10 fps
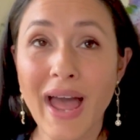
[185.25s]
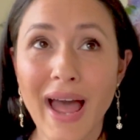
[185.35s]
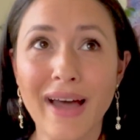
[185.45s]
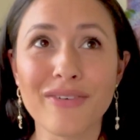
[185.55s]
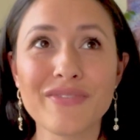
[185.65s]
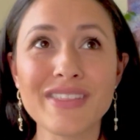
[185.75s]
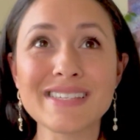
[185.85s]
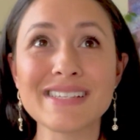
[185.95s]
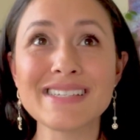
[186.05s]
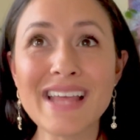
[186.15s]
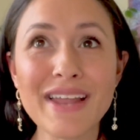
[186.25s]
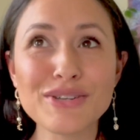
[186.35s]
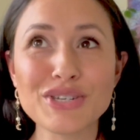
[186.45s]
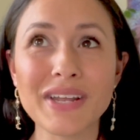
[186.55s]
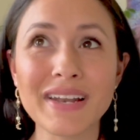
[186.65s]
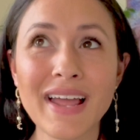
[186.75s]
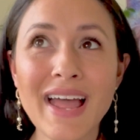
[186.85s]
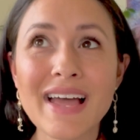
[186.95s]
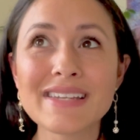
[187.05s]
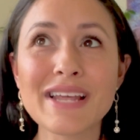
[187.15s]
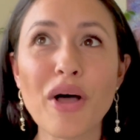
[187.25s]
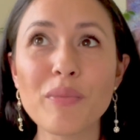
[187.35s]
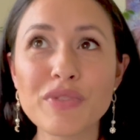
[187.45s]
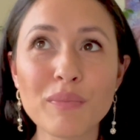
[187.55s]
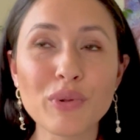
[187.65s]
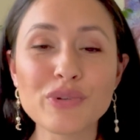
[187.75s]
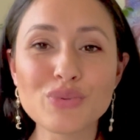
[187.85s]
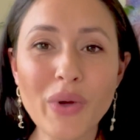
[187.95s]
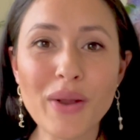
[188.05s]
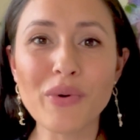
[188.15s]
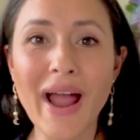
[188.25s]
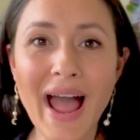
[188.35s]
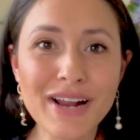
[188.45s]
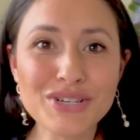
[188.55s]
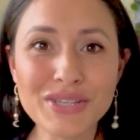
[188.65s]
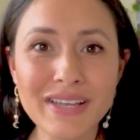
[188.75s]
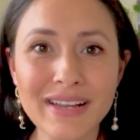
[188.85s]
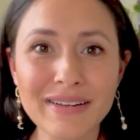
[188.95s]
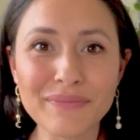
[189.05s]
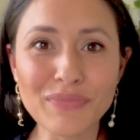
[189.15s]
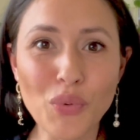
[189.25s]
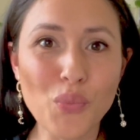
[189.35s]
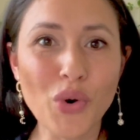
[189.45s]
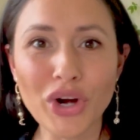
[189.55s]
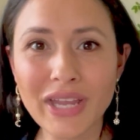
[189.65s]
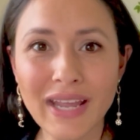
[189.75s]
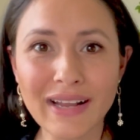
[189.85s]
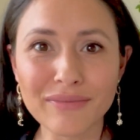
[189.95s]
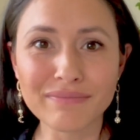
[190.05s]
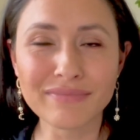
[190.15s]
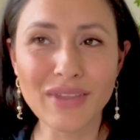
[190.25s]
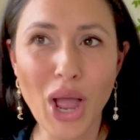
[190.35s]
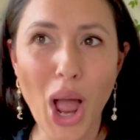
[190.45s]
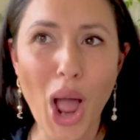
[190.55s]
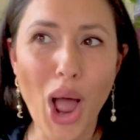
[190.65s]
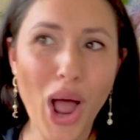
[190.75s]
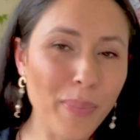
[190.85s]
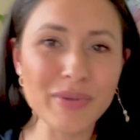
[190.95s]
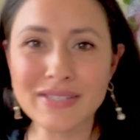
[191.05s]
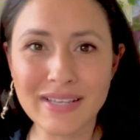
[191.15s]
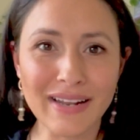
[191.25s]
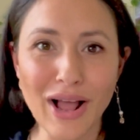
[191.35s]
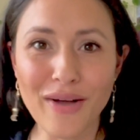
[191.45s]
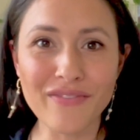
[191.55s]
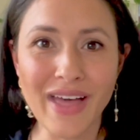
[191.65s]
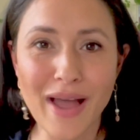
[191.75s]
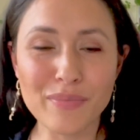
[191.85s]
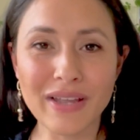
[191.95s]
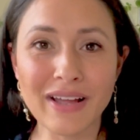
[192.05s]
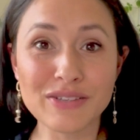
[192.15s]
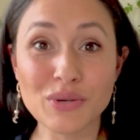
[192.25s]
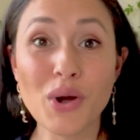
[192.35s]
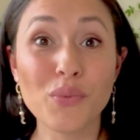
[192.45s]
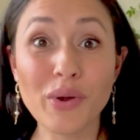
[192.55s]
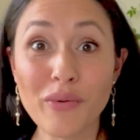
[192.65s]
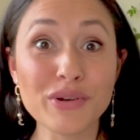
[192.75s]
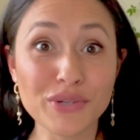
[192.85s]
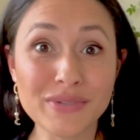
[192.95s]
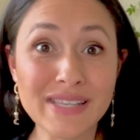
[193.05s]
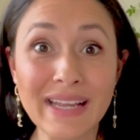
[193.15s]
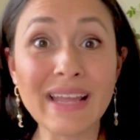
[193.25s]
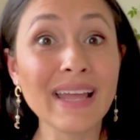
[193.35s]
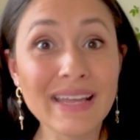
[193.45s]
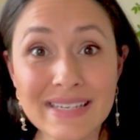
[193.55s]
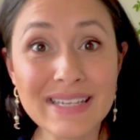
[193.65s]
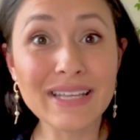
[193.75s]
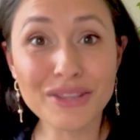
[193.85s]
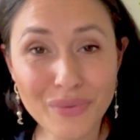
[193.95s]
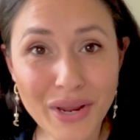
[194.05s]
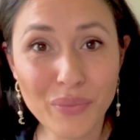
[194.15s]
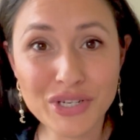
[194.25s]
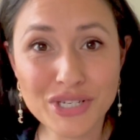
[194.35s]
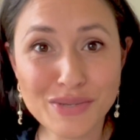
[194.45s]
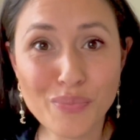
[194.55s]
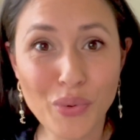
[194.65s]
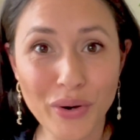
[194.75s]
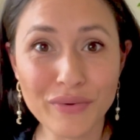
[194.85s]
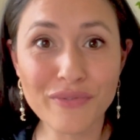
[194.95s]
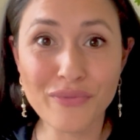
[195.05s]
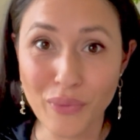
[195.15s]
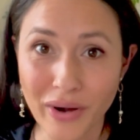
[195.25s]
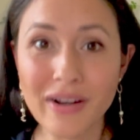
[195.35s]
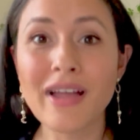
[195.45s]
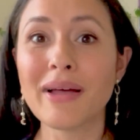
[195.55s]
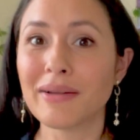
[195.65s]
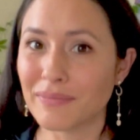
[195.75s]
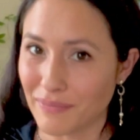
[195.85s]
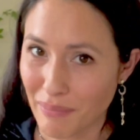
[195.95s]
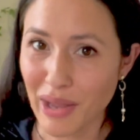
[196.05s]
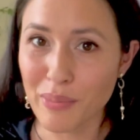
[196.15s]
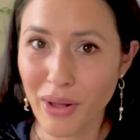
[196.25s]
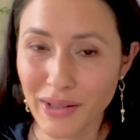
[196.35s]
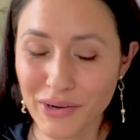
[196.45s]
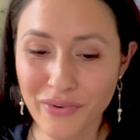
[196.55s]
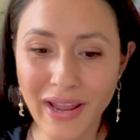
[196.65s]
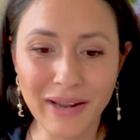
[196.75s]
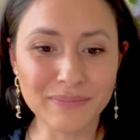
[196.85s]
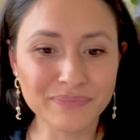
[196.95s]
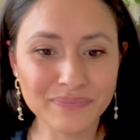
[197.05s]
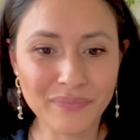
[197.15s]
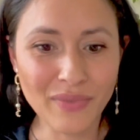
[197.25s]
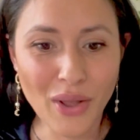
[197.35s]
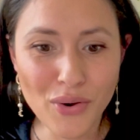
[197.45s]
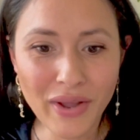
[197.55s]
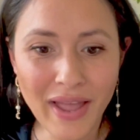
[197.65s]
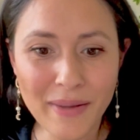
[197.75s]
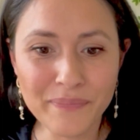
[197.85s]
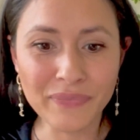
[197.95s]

have this intention to help them lose weight, we're actually working opposite of that because we are reducing T3, which is important for metabolic rate. Okay,